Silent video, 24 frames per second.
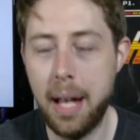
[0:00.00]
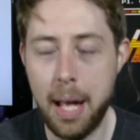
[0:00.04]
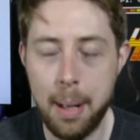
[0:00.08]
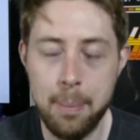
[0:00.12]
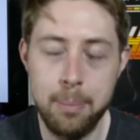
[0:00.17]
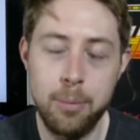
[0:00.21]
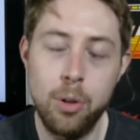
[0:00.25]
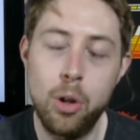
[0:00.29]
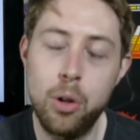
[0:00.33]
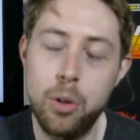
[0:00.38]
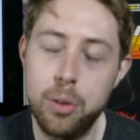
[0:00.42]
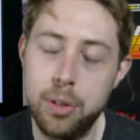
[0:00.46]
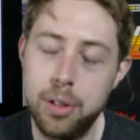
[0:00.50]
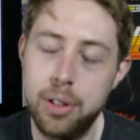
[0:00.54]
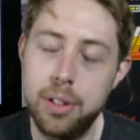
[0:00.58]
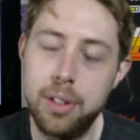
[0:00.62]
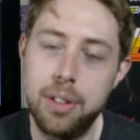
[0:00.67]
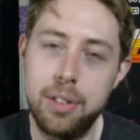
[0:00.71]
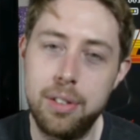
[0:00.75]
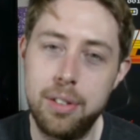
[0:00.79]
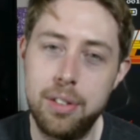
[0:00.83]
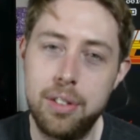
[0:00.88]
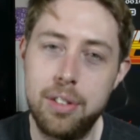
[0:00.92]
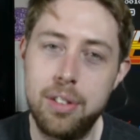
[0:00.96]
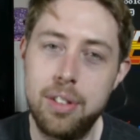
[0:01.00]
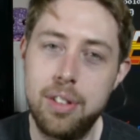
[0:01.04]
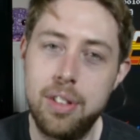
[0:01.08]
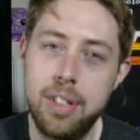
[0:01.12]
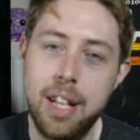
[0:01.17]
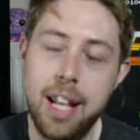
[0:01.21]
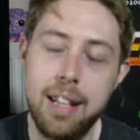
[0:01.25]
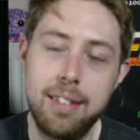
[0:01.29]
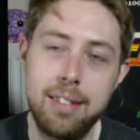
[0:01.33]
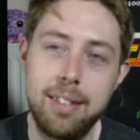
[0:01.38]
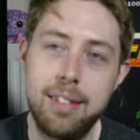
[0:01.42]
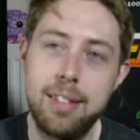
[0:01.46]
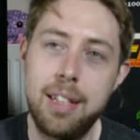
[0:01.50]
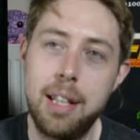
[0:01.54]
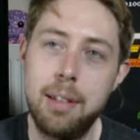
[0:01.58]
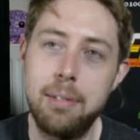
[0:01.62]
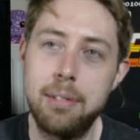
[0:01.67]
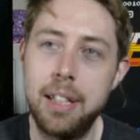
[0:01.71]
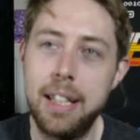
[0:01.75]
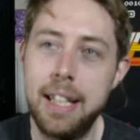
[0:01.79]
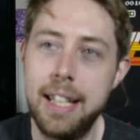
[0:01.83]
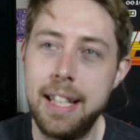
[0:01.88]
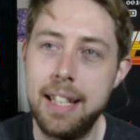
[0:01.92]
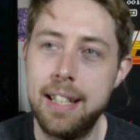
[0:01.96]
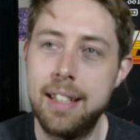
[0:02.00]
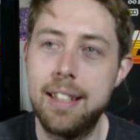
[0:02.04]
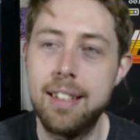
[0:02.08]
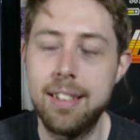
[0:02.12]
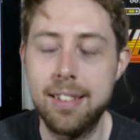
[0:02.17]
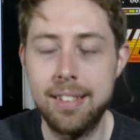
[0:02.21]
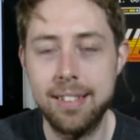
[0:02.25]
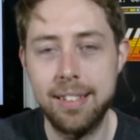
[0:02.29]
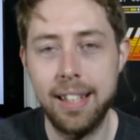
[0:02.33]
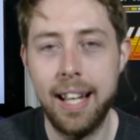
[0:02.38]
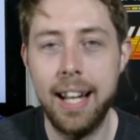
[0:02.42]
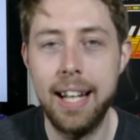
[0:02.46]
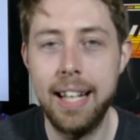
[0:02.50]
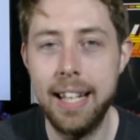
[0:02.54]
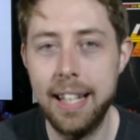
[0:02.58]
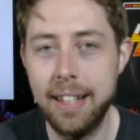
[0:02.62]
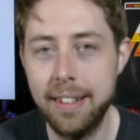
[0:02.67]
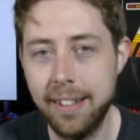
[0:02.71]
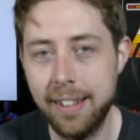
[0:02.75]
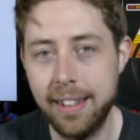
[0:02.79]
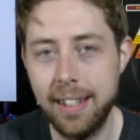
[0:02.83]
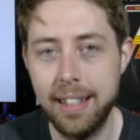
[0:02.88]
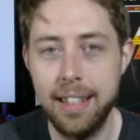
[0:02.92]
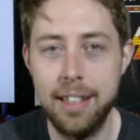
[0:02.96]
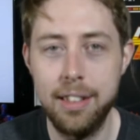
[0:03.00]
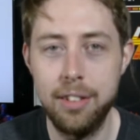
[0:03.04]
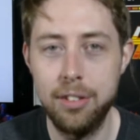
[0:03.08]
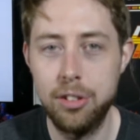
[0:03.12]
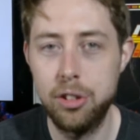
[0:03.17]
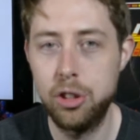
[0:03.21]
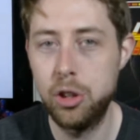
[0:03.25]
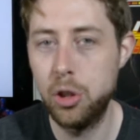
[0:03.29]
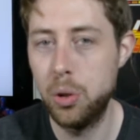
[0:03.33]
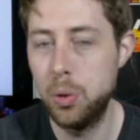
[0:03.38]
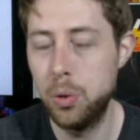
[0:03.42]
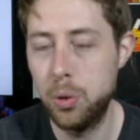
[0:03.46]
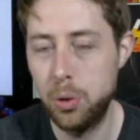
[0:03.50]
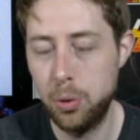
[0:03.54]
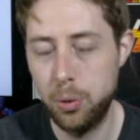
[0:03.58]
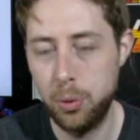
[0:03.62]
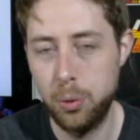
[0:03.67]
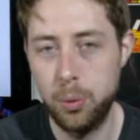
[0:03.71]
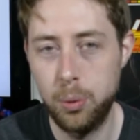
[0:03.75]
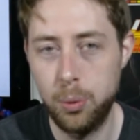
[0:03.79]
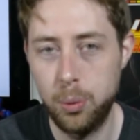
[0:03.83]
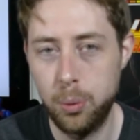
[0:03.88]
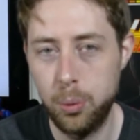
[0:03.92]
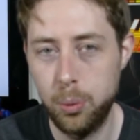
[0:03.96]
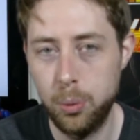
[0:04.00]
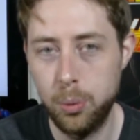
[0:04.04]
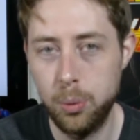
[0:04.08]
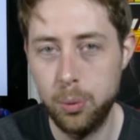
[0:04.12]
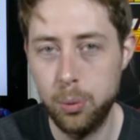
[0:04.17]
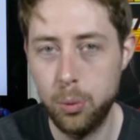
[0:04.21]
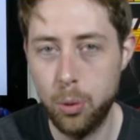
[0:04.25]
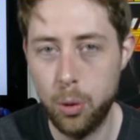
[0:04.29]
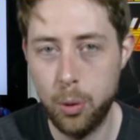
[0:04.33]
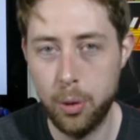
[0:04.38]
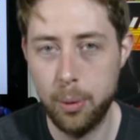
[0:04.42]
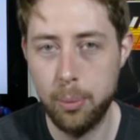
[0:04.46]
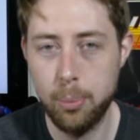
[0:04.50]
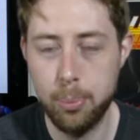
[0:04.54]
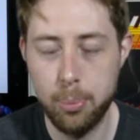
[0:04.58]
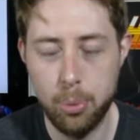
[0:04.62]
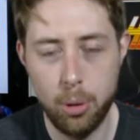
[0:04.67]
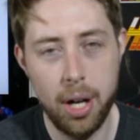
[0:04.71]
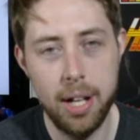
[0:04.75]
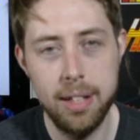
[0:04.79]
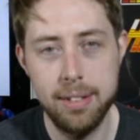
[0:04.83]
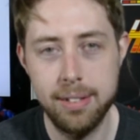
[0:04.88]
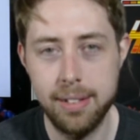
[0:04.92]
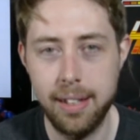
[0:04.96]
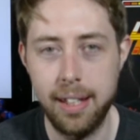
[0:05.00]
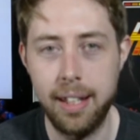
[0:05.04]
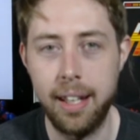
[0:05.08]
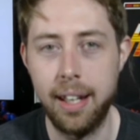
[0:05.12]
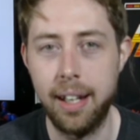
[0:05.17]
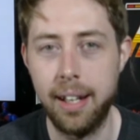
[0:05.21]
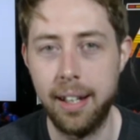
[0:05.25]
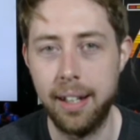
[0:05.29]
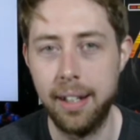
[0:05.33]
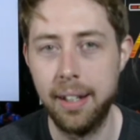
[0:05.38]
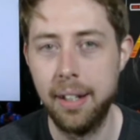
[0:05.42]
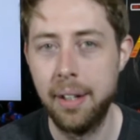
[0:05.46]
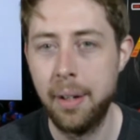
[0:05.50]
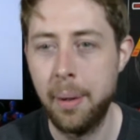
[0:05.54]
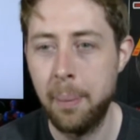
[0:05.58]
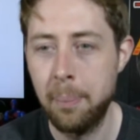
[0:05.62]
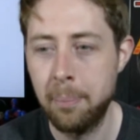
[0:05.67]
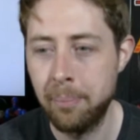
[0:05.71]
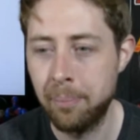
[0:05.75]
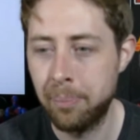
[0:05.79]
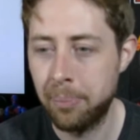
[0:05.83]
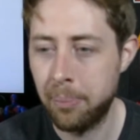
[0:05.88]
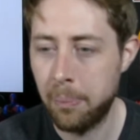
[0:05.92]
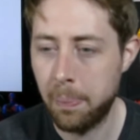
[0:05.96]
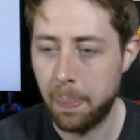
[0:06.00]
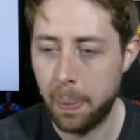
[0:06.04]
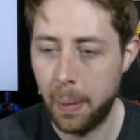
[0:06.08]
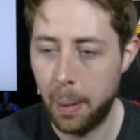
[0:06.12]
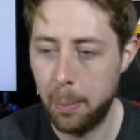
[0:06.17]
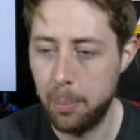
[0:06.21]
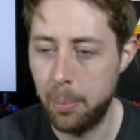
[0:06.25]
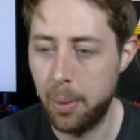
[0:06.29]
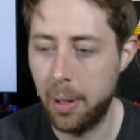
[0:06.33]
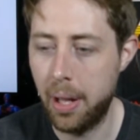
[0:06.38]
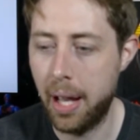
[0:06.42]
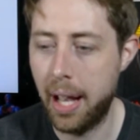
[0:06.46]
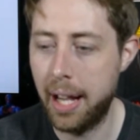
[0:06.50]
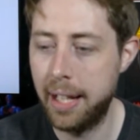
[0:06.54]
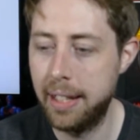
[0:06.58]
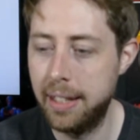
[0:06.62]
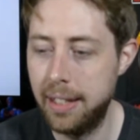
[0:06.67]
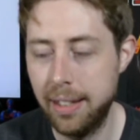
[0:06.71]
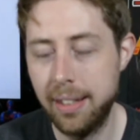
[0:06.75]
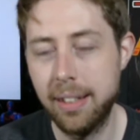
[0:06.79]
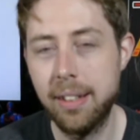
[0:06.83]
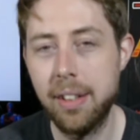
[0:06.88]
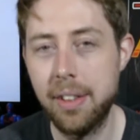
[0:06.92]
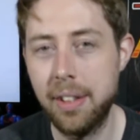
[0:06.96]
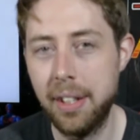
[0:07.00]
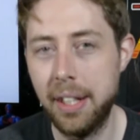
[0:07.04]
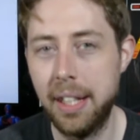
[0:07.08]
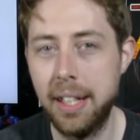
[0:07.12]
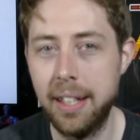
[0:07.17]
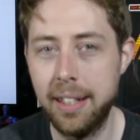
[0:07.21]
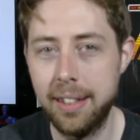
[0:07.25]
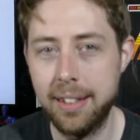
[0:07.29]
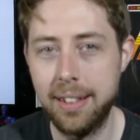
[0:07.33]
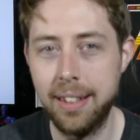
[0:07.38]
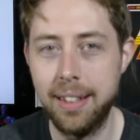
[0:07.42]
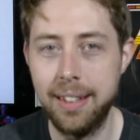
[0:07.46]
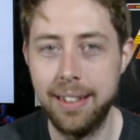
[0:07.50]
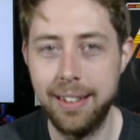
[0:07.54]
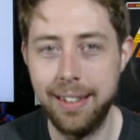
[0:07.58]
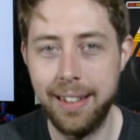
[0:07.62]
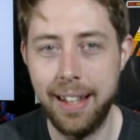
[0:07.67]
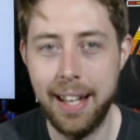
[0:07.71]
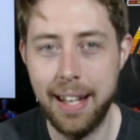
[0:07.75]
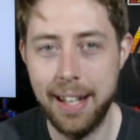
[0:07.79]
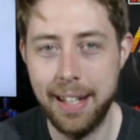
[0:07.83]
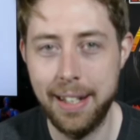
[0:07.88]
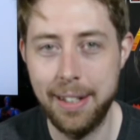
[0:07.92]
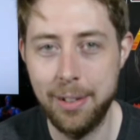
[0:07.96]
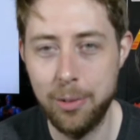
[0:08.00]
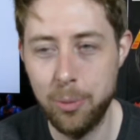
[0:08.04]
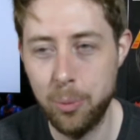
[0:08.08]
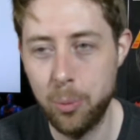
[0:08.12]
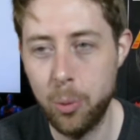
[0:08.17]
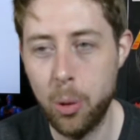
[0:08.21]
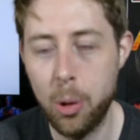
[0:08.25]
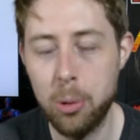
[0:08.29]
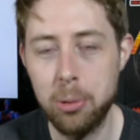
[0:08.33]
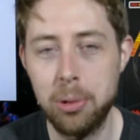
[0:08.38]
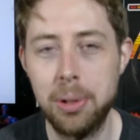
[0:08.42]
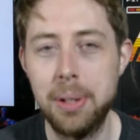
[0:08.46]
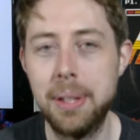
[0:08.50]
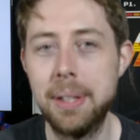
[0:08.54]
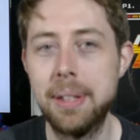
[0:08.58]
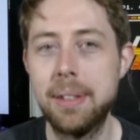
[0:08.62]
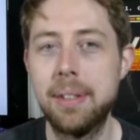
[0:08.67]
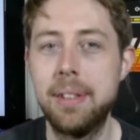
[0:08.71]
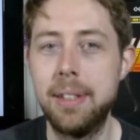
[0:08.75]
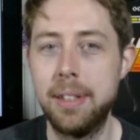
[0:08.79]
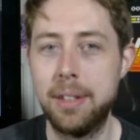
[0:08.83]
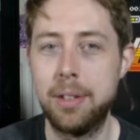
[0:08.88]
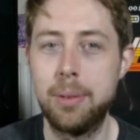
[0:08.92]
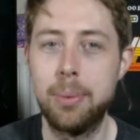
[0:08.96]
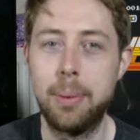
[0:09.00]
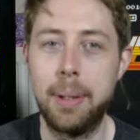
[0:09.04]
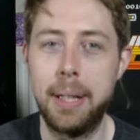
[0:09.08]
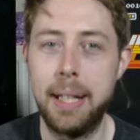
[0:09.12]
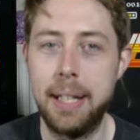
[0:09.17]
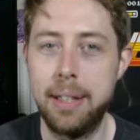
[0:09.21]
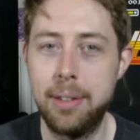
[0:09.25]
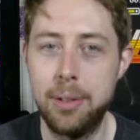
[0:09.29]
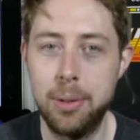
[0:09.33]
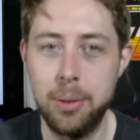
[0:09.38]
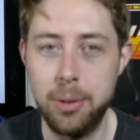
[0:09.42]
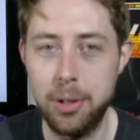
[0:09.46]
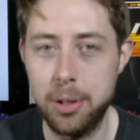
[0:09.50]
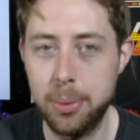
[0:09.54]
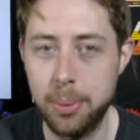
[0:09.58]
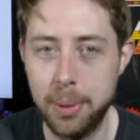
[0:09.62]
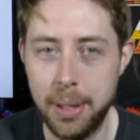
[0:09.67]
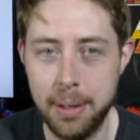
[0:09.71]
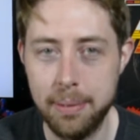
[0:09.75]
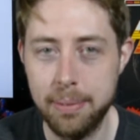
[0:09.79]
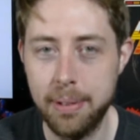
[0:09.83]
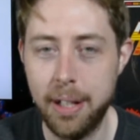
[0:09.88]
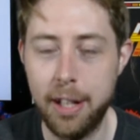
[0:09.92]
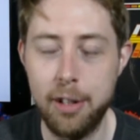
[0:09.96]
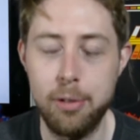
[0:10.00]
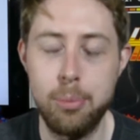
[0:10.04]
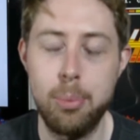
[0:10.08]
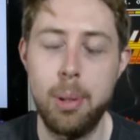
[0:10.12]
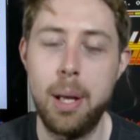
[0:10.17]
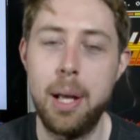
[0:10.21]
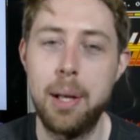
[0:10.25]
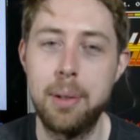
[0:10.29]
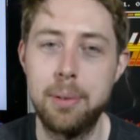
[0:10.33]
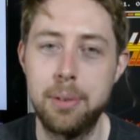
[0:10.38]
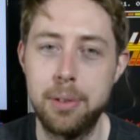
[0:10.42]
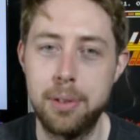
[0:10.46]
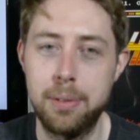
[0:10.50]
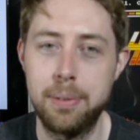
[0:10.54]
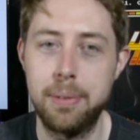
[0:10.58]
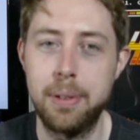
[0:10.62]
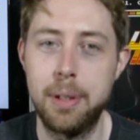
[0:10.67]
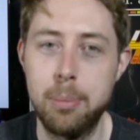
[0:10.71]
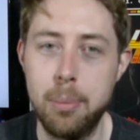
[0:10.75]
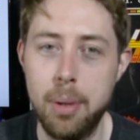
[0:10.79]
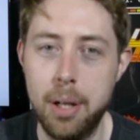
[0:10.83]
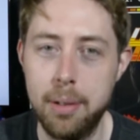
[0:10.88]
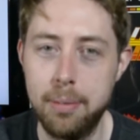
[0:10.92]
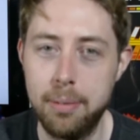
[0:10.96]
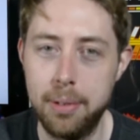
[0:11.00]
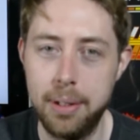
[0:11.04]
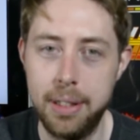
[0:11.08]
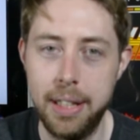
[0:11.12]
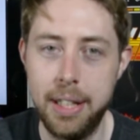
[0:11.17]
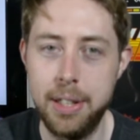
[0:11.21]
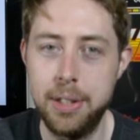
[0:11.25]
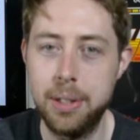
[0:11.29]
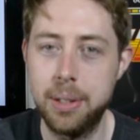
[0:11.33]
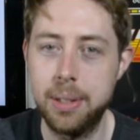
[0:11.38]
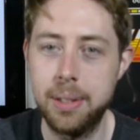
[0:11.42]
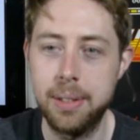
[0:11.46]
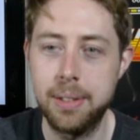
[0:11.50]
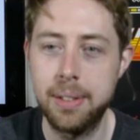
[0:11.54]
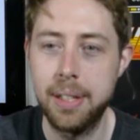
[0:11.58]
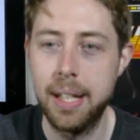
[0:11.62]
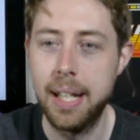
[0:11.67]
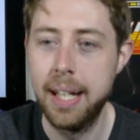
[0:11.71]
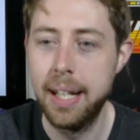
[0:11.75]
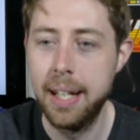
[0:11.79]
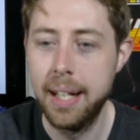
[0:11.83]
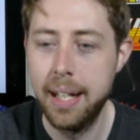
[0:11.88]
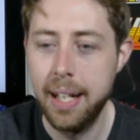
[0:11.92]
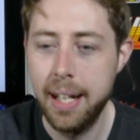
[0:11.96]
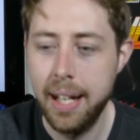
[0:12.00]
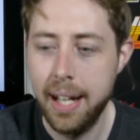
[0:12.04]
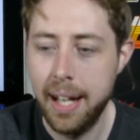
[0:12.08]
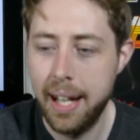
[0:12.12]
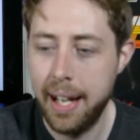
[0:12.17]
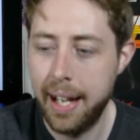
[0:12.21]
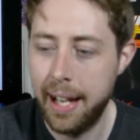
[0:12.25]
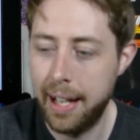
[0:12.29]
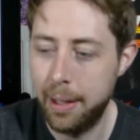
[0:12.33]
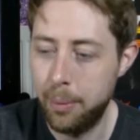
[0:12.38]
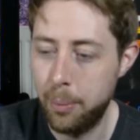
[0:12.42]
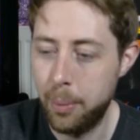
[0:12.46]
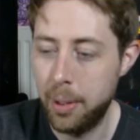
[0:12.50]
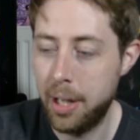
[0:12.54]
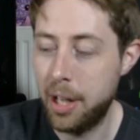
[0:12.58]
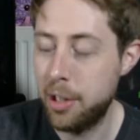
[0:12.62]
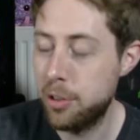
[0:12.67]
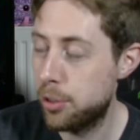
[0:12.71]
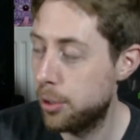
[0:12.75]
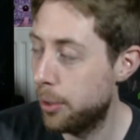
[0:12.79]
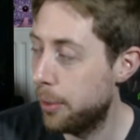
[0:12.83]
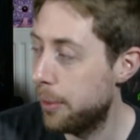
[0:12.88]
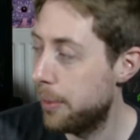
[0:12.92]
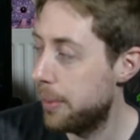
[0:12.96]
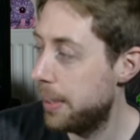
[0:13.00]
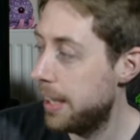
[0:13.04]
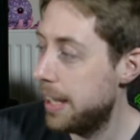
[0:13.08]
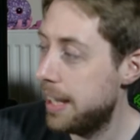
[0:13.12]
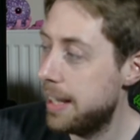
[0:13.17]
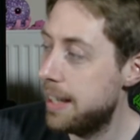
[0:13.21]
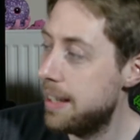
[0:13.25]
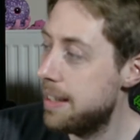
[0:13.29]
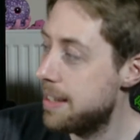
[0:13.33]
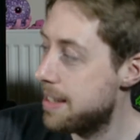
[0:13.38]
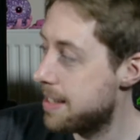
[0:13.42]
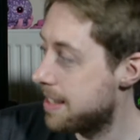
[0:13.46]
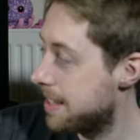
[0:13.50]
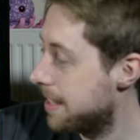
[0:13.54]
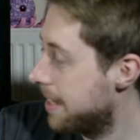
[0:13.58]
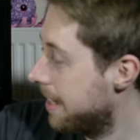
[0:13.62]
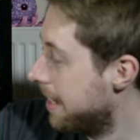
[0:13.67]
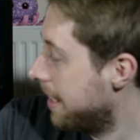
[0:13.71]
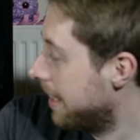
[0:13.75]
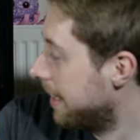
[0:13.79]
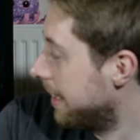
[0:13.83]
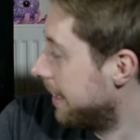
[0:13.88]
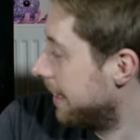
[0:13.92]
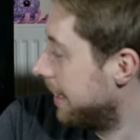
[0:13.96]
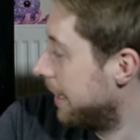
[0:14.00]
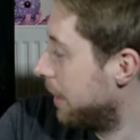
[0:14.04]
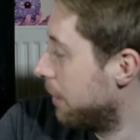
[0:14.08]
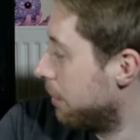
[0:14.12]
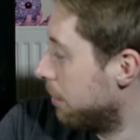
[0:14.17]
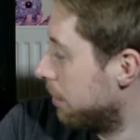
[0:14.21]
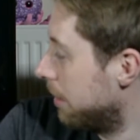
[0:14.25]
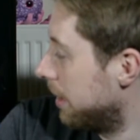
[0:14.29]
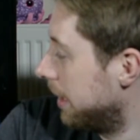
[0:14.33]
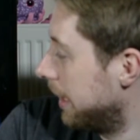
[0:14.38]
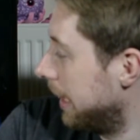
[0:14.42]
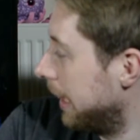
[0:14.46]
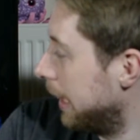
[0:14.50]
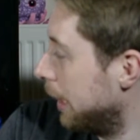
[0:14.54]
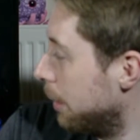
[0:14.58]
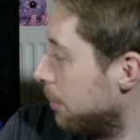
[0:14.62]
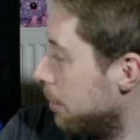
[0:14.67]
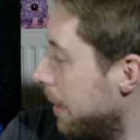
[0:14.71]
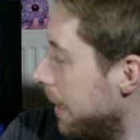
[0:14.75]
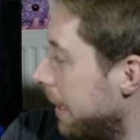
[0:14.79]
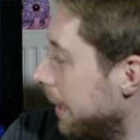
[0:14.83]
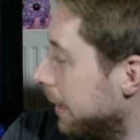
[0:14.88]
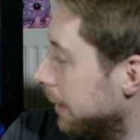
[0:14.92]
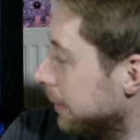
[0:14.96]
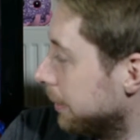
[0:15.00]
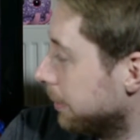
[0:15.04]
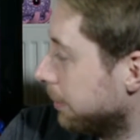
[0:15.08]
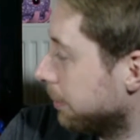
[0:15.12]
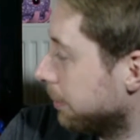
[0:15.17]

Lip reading: I'm not necessarily deciding on things due to what price they are, but I didn't think that they warrant the £22, £25 for the Marvel Legends. And when I saw these, they were a little bit,